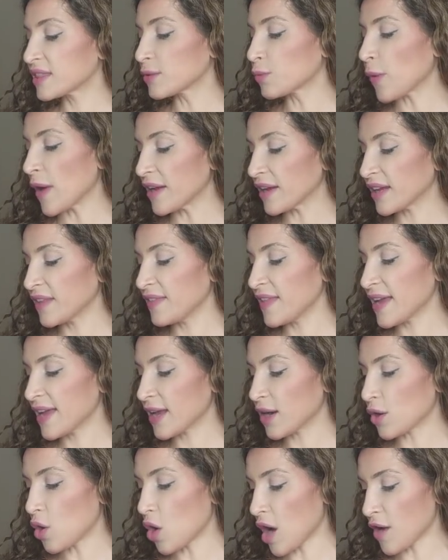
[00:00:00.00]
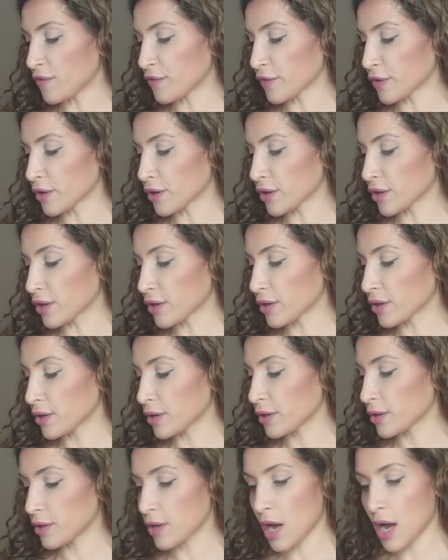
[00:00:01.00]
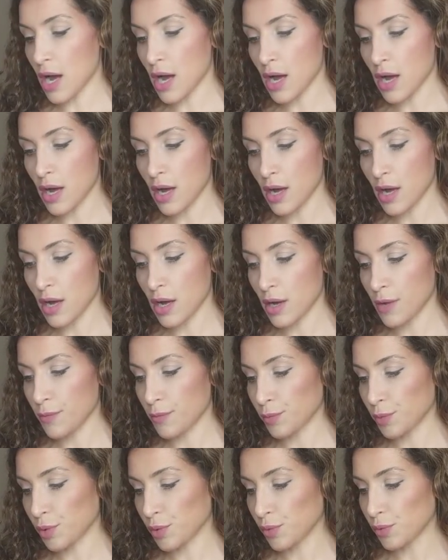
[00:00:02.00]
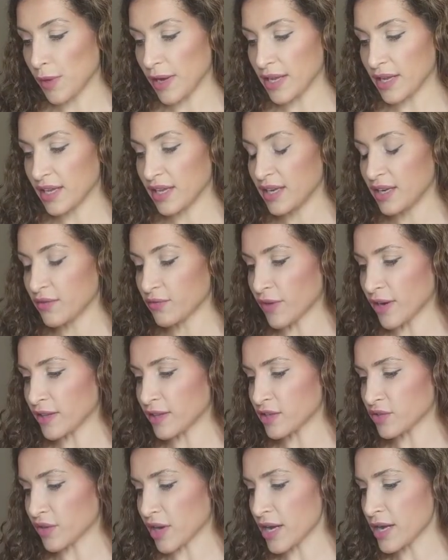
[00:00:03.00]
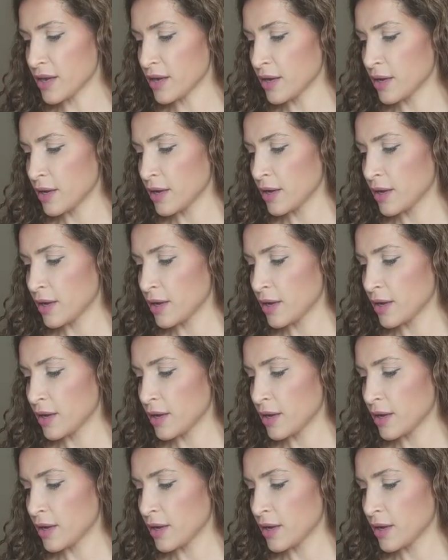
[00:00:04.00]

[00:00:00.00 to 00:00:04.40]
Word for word: when can they get offered um, wait, he didn't write this right